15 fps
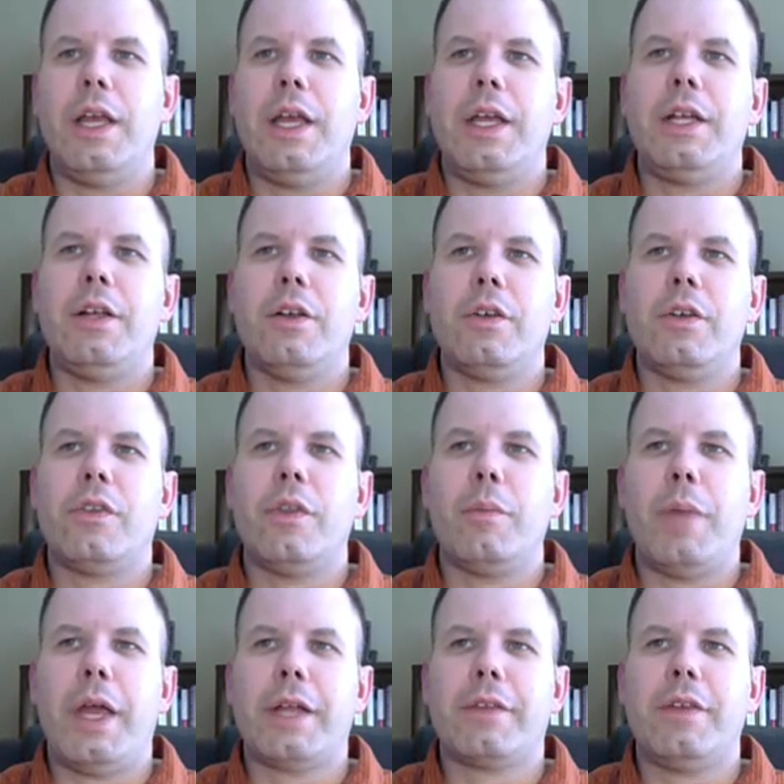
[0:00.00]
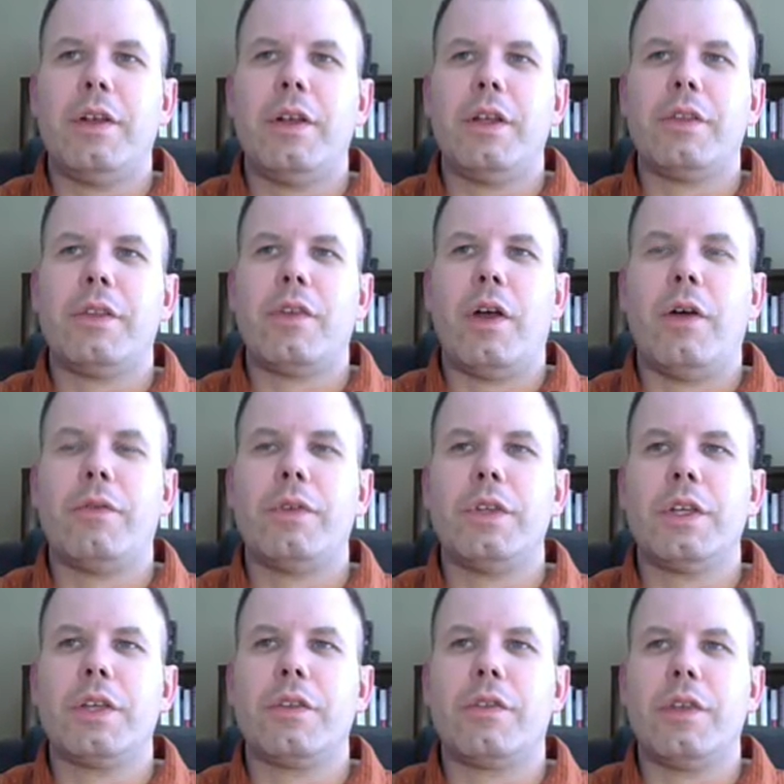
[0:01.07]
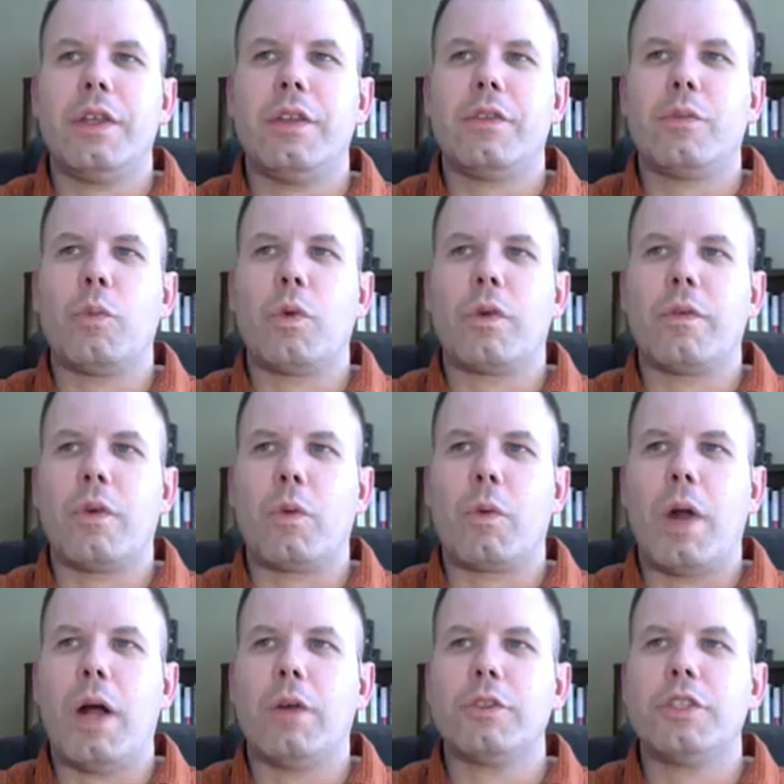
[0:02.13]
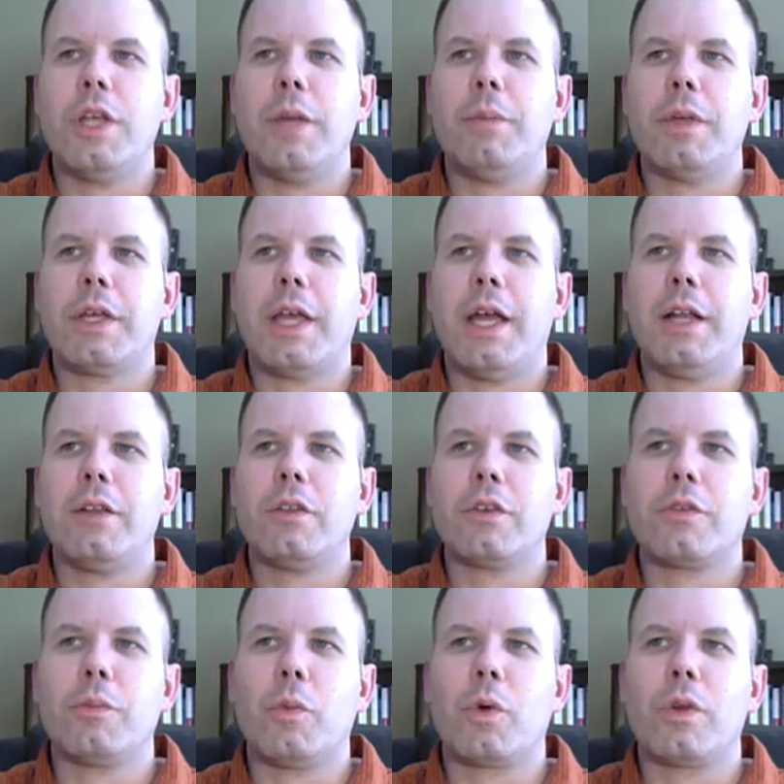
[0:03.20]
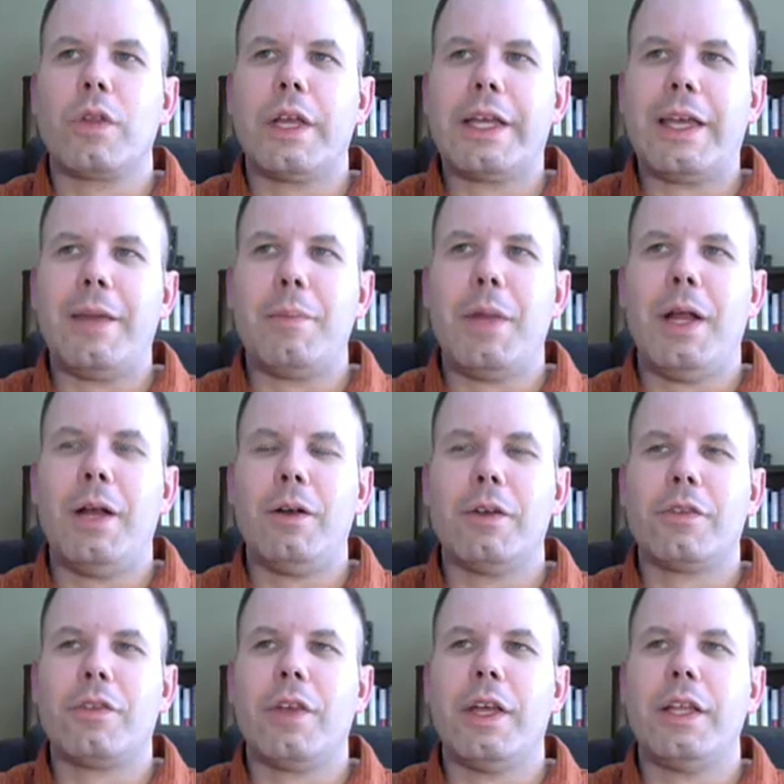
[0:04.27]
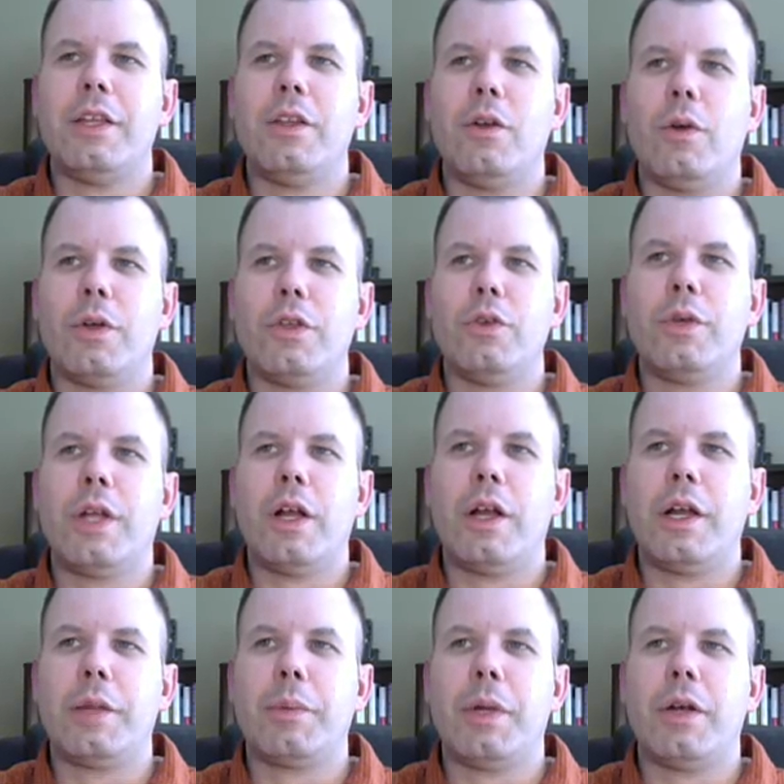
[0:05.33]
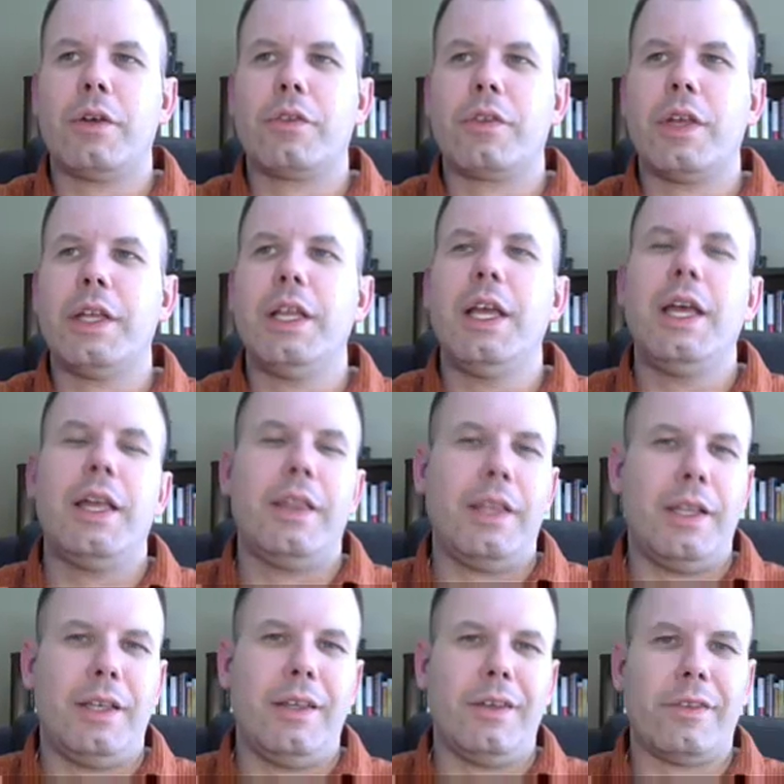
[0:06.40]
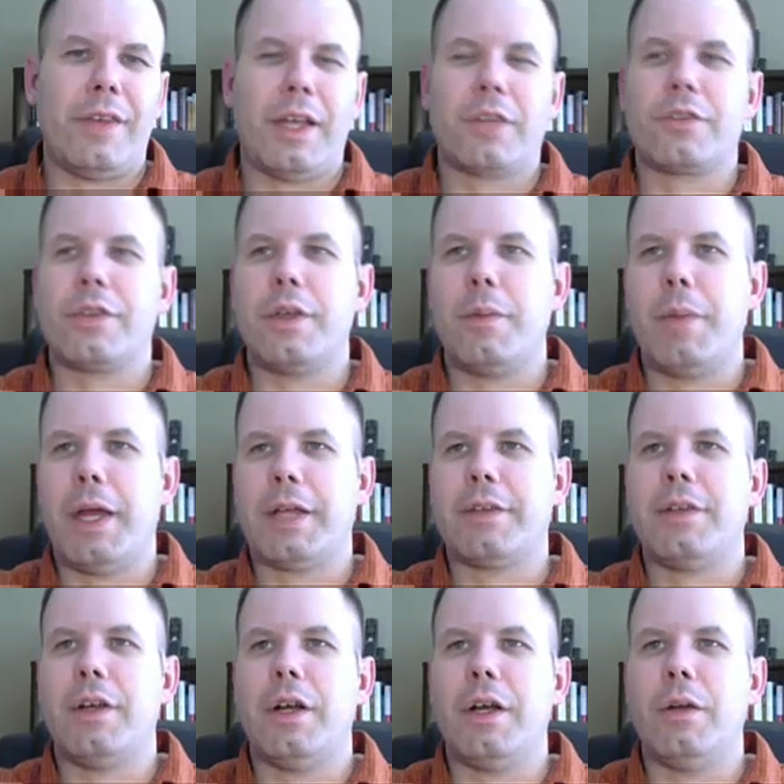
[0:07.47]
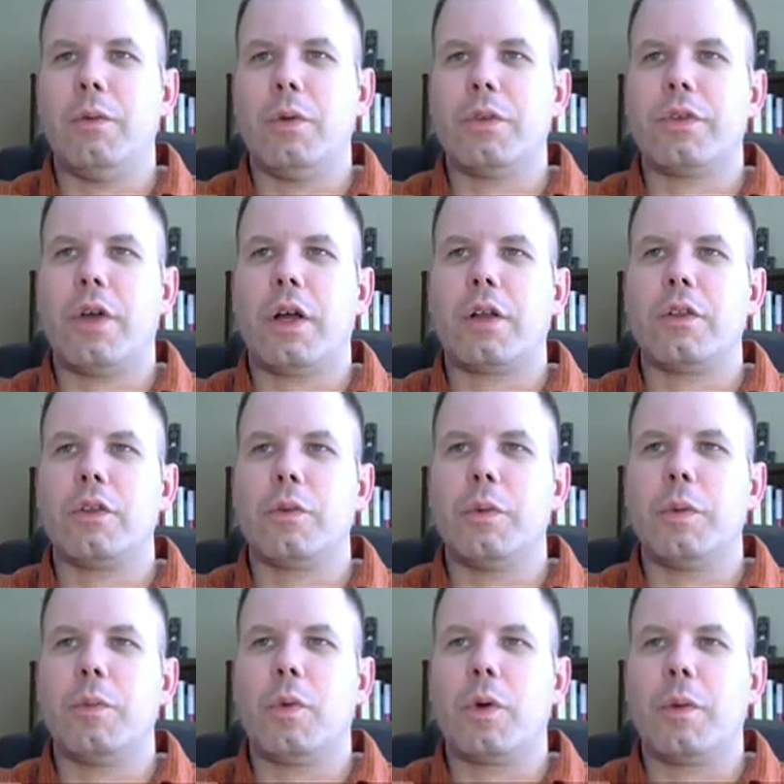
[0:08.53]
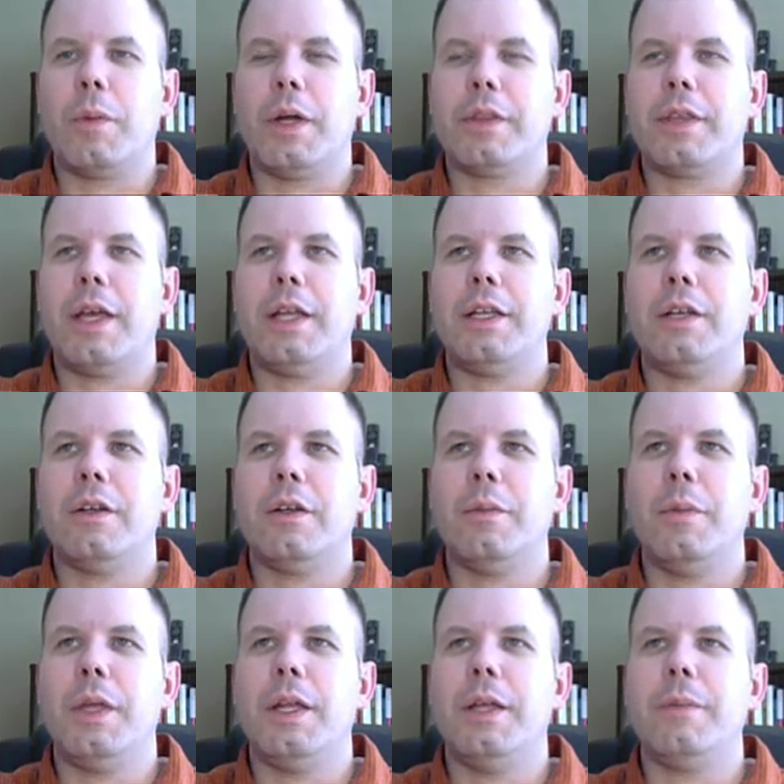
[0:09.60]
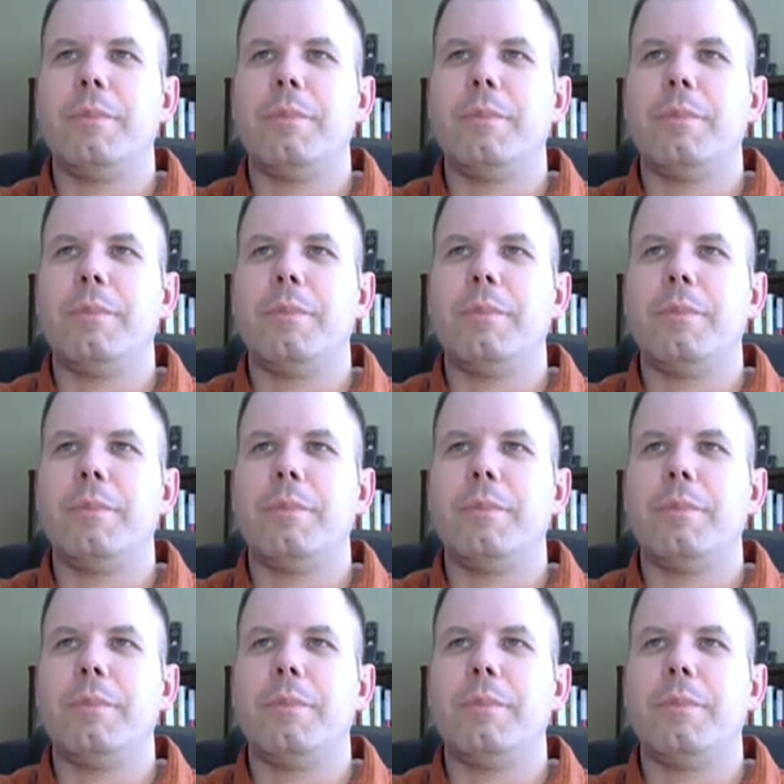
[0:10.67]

Here's the bacteria itself, and you can see it's more of a round shape. It kind of looks more like a parasite, a eukaryotic parasite, than it does actually a bacteria. And we'll talk a little bit more about that here in a minute.